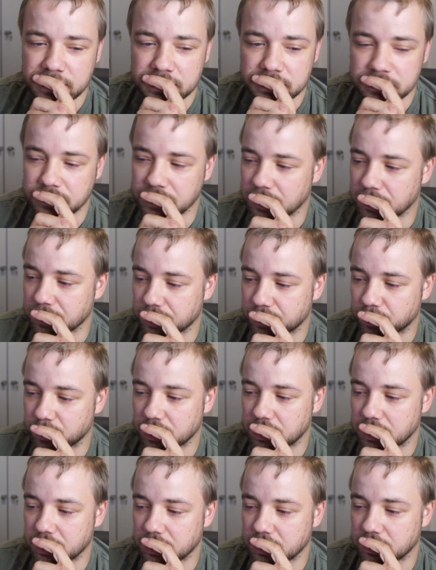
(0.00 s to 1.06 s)
So now it
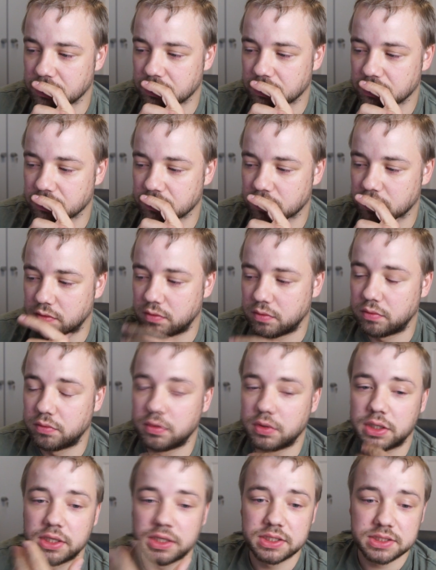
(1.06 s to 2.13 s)
will
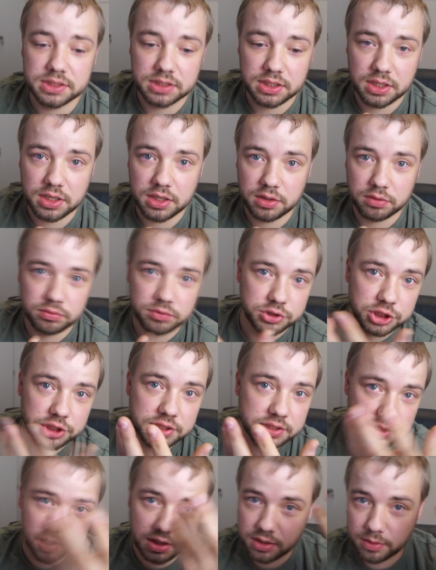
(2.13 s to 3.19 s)
register
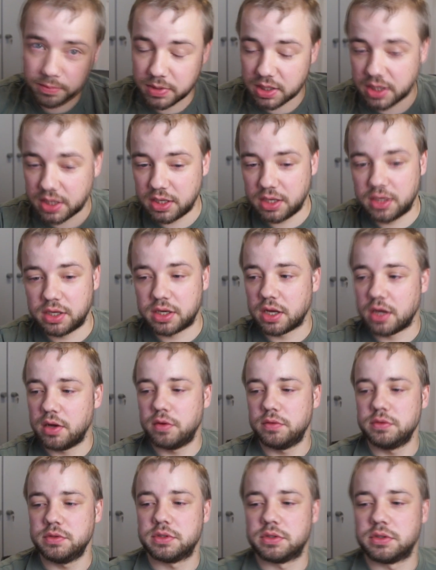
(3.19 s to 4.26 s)
my
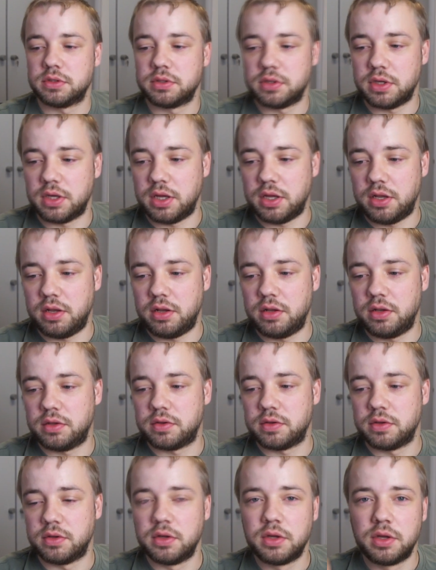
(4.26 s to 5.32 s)
account, and
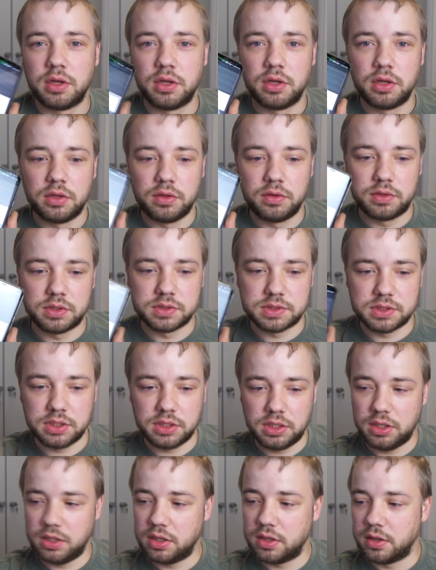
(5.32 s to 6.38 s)
you can
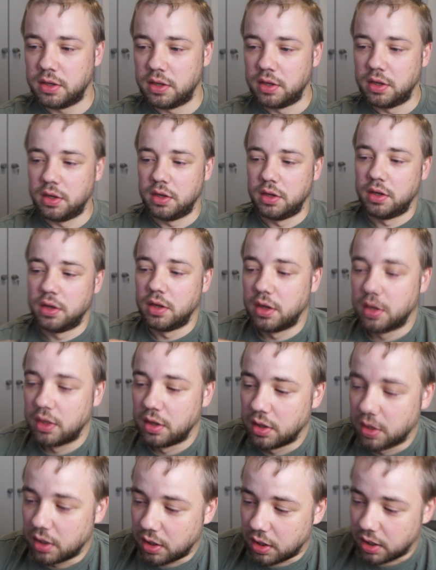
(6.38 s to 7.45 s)
see
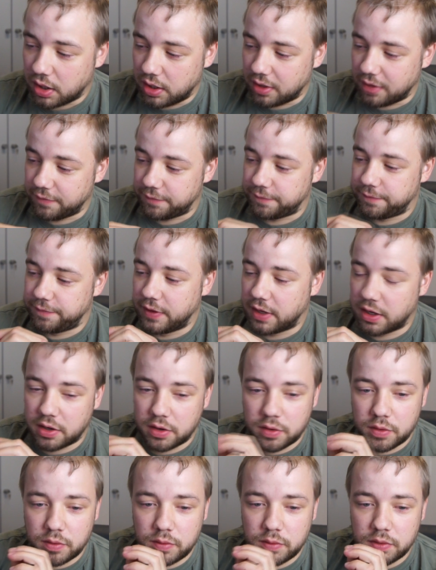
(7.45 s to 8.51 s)
I have
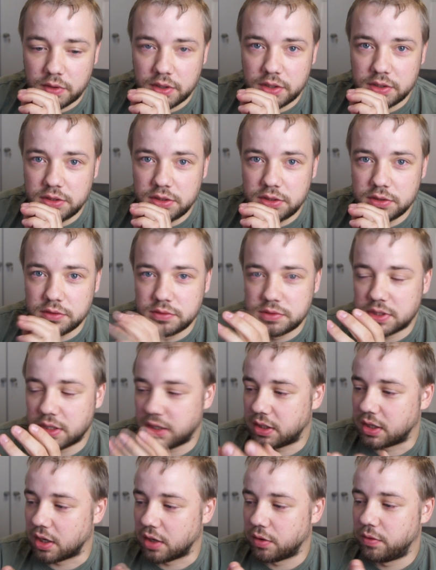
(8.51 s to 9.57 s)
now a user
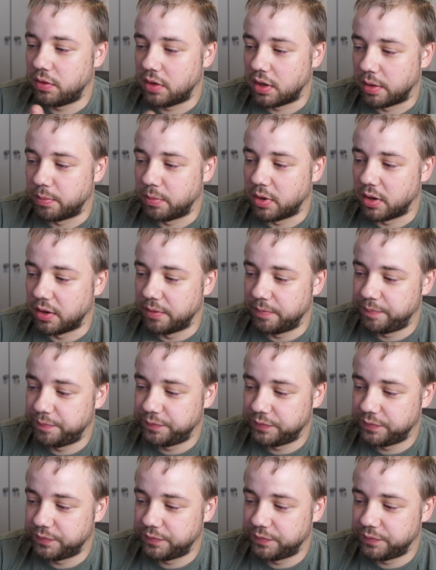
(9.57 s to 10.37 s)
account number.